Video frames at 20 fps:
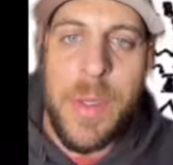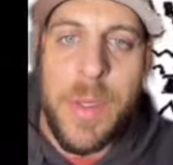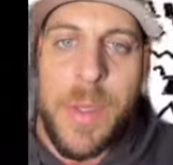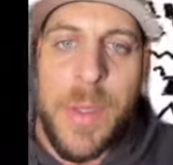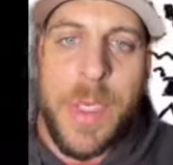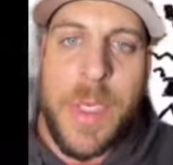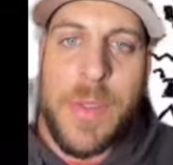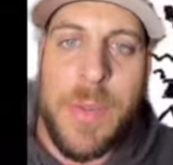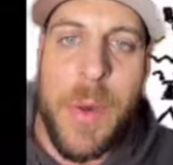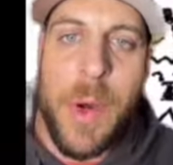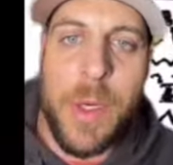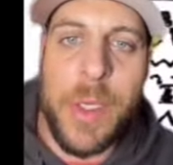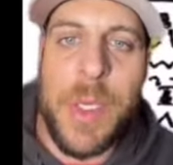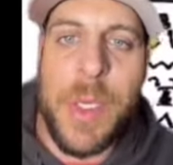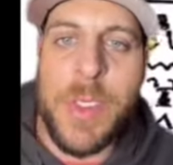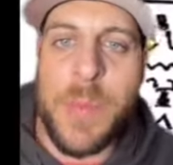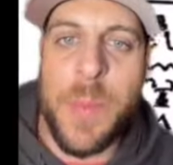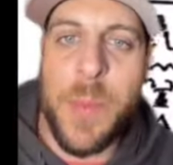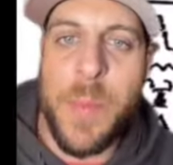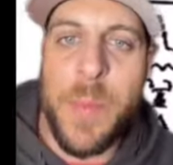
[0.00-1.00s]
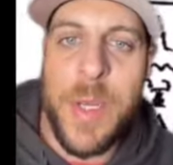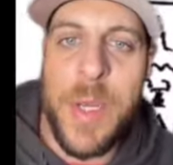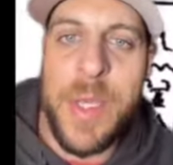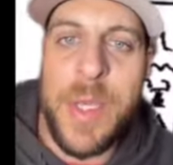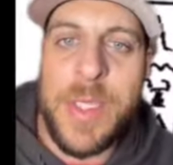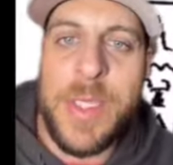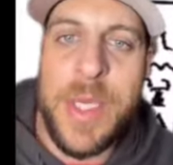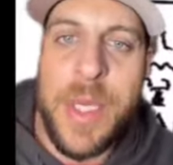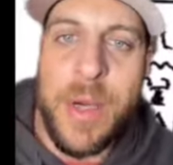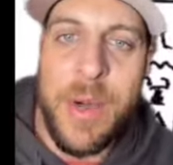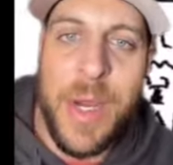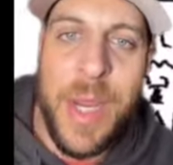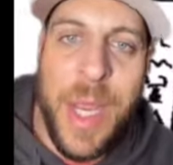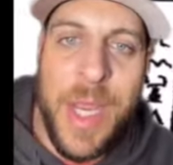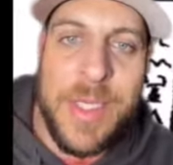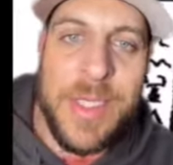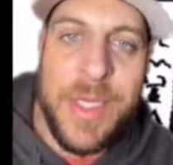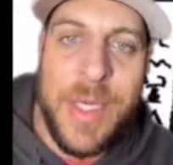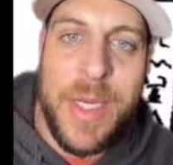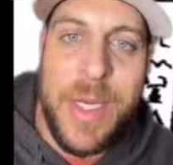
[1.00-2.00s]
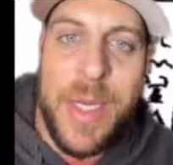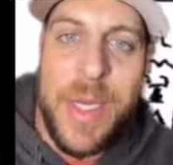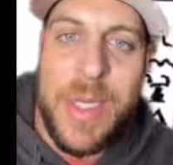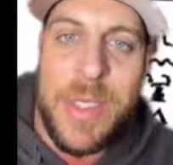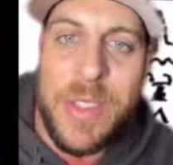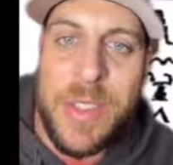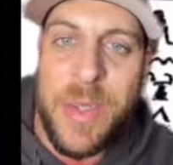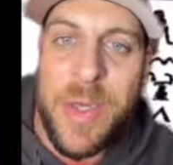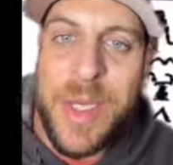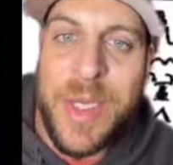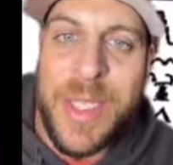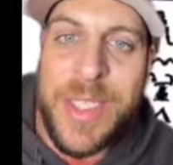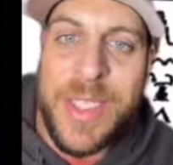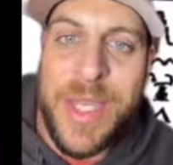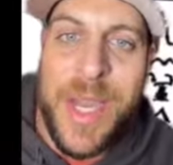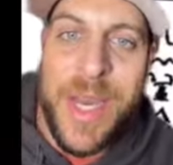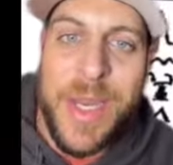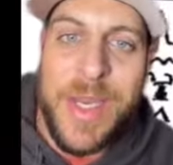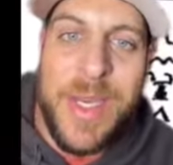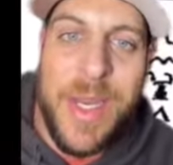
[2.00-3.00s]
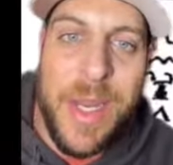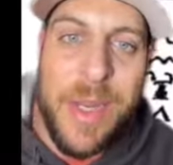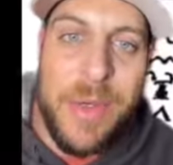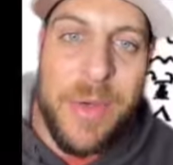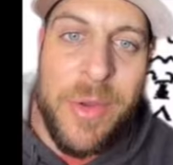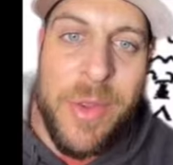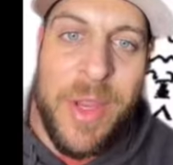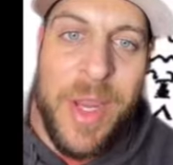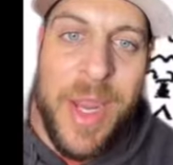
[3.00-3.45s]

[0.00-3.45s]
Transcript: These markings would pique his curiosity, so he decided to enter the